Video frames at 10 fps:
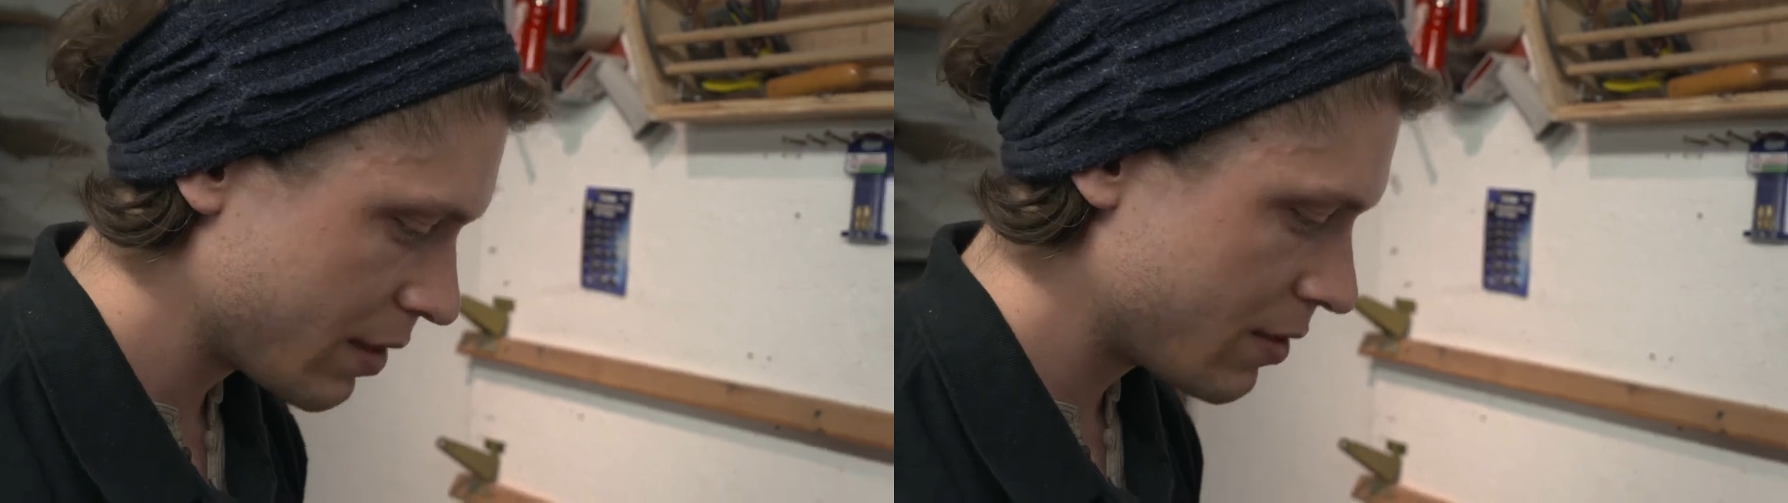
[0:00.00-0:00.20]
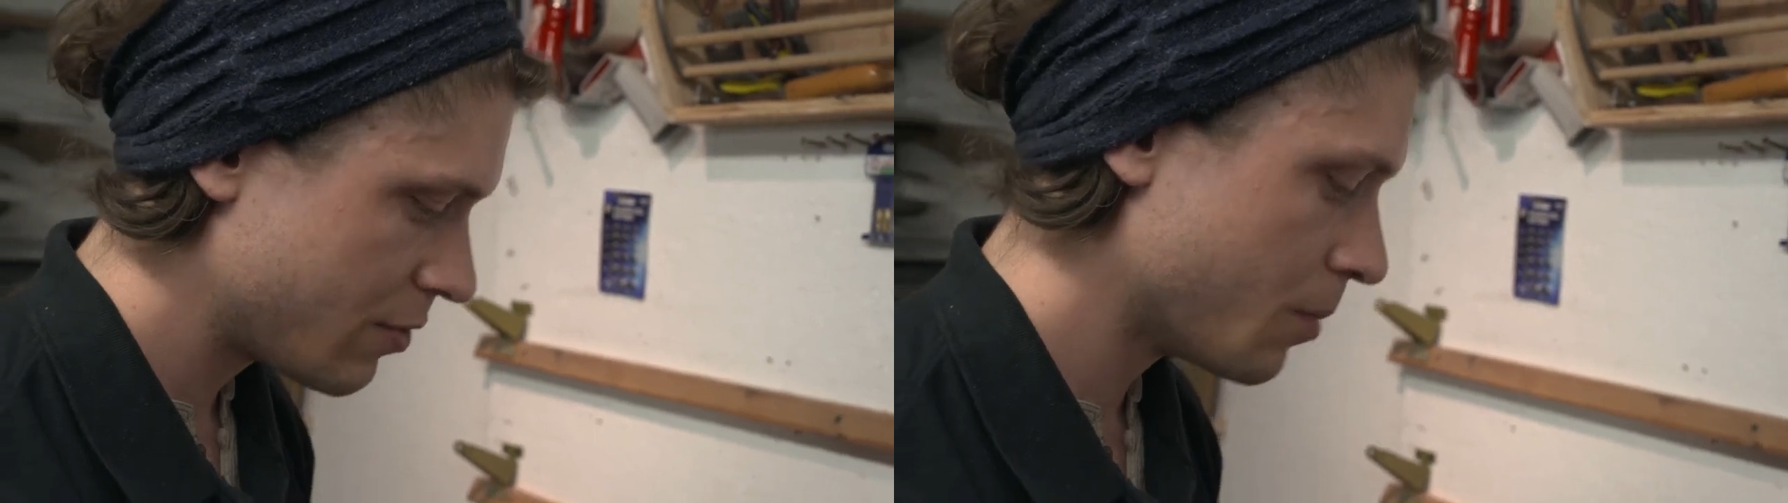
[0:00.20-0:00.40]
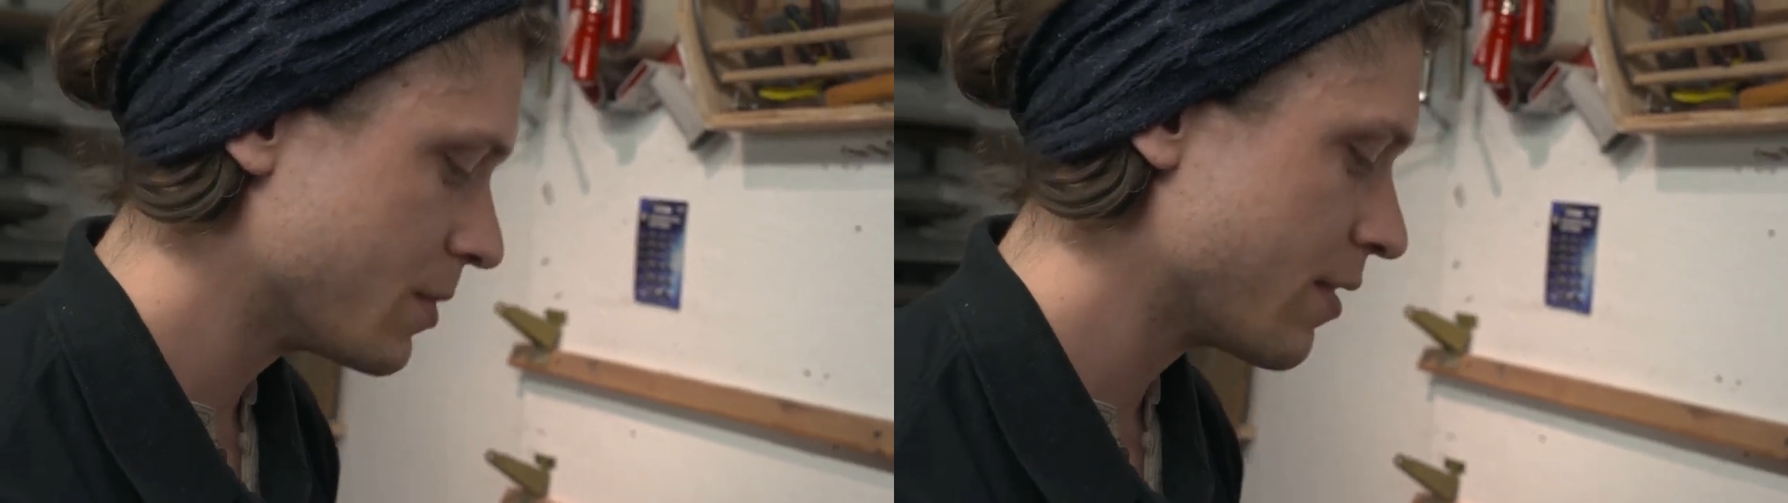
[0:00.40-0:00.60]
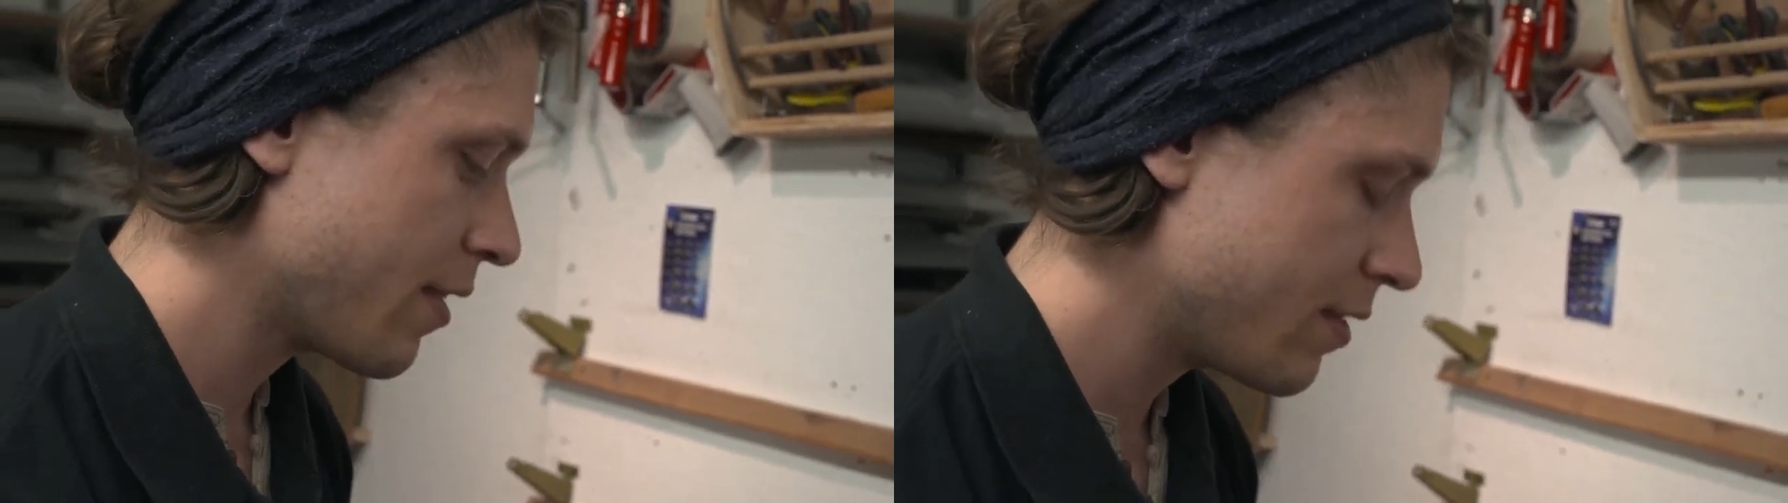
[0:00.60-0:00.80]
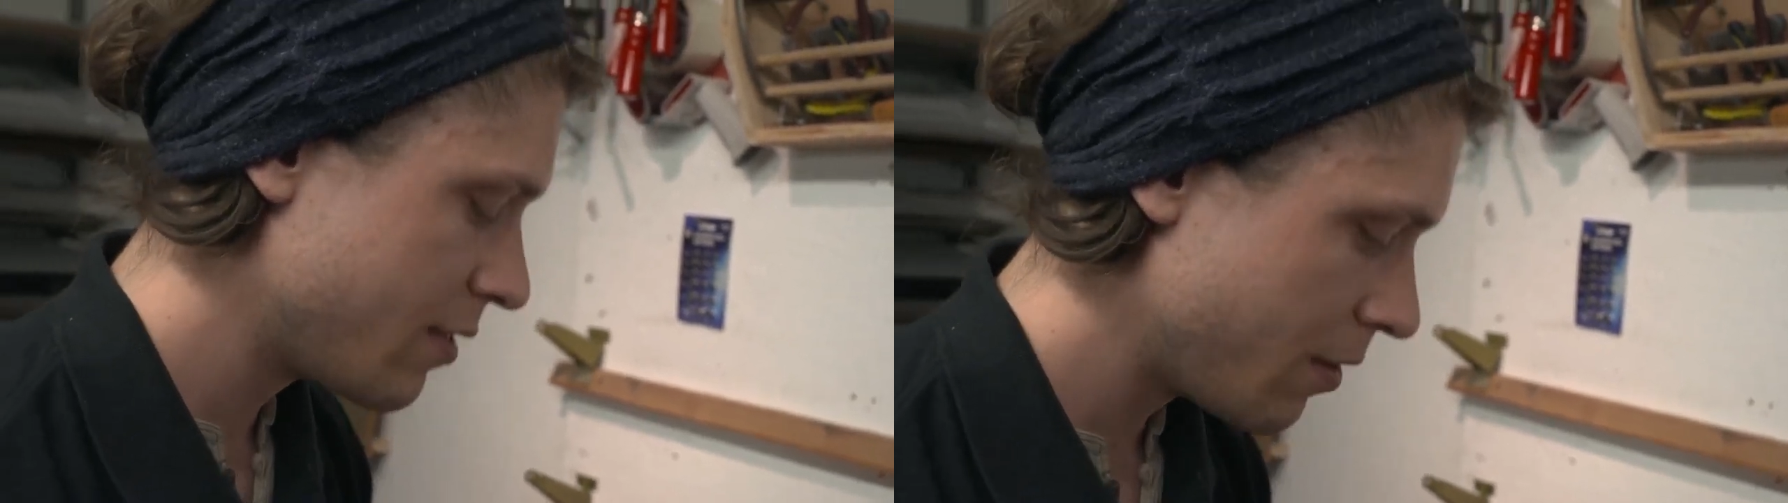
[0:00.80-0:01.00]
it's dropped
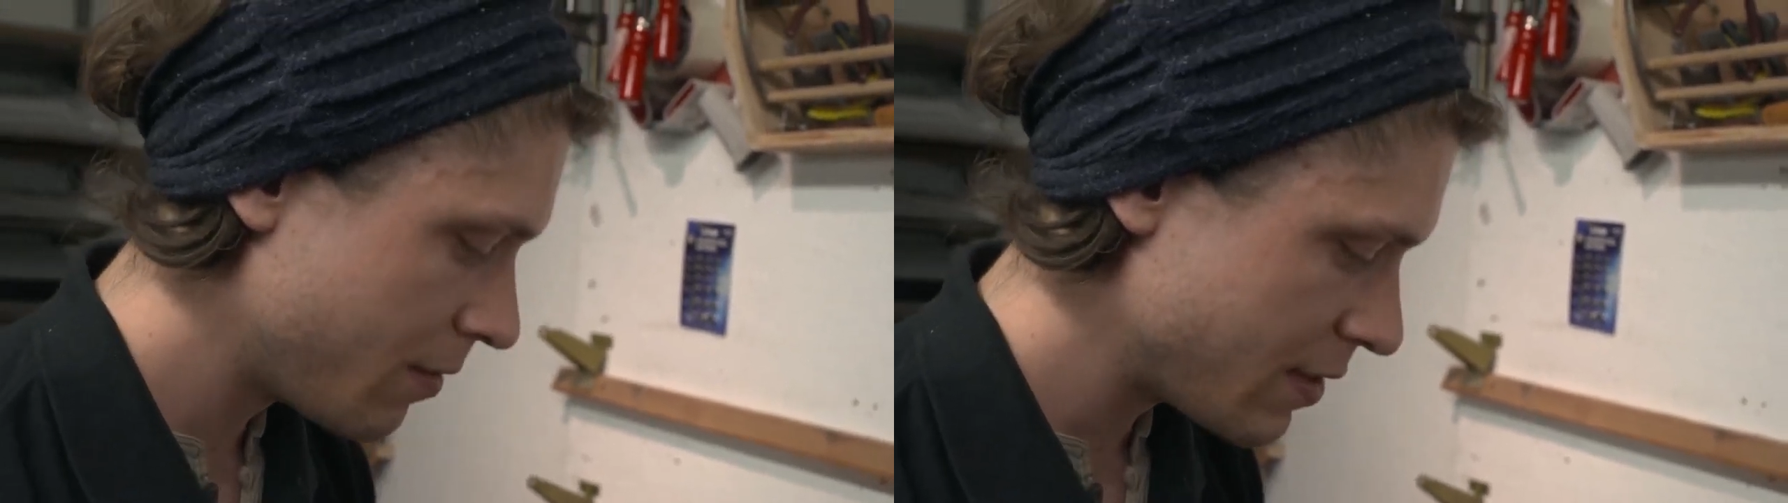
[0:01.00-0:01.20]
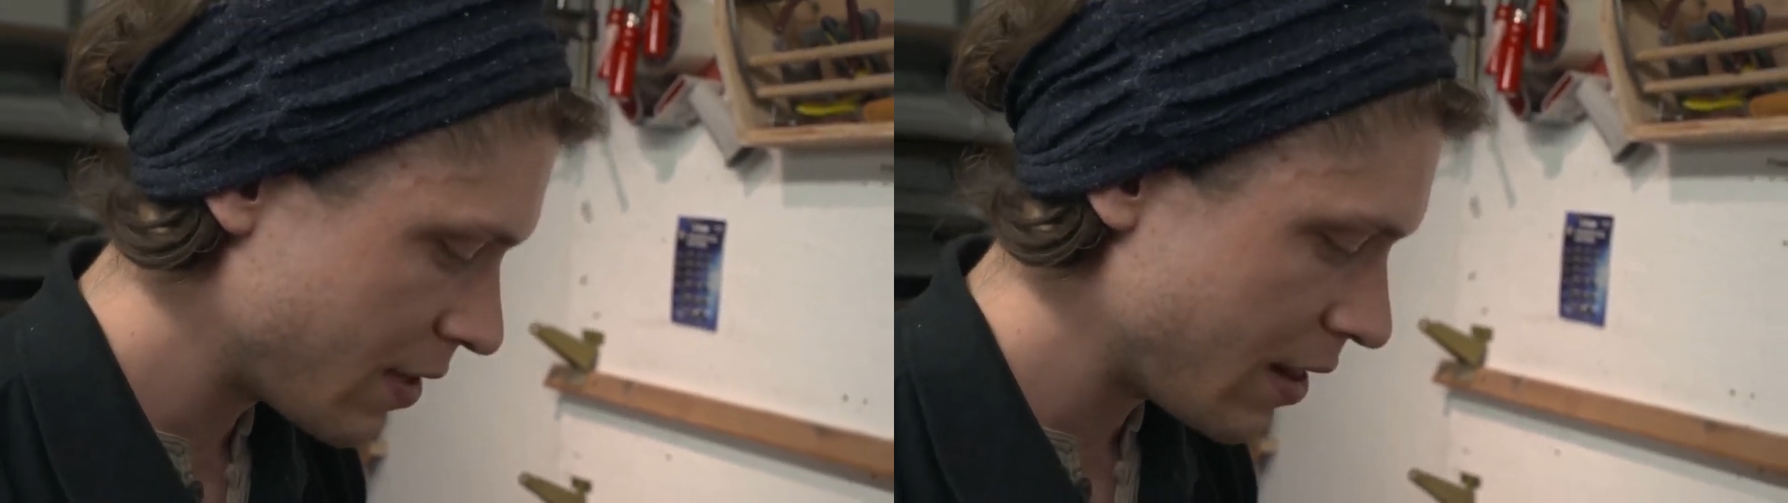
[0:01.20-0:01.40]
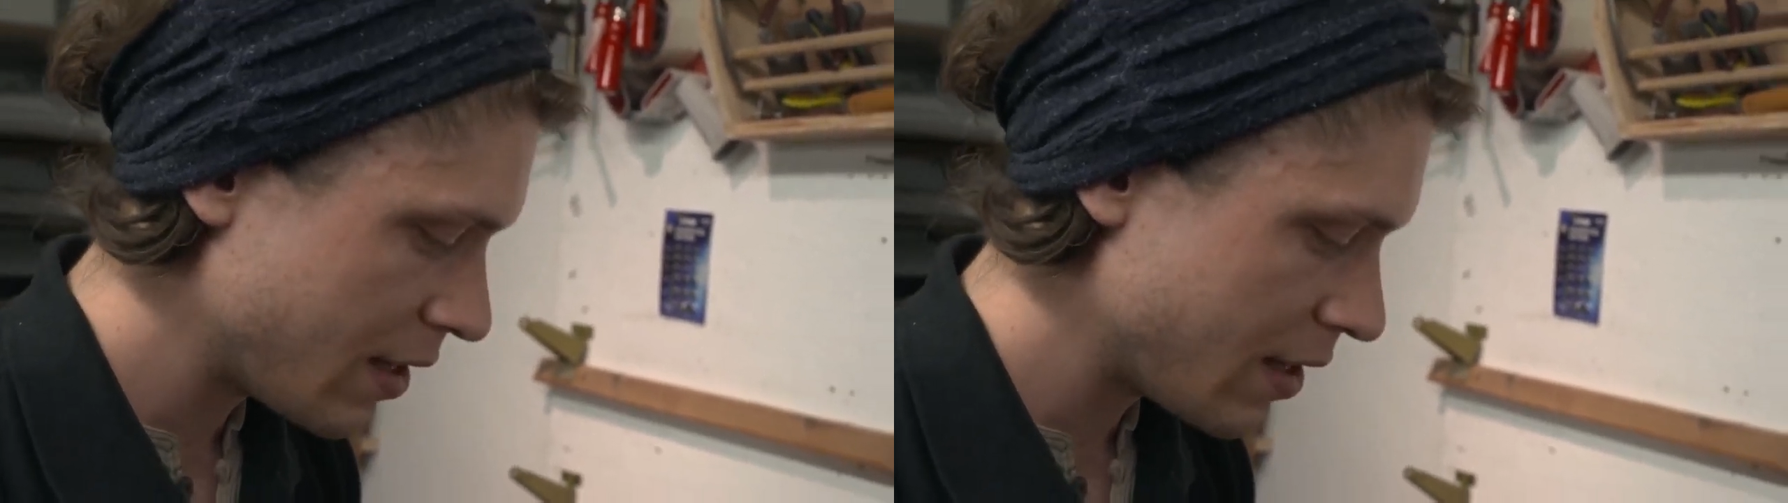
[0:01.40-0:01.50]
onto the surface than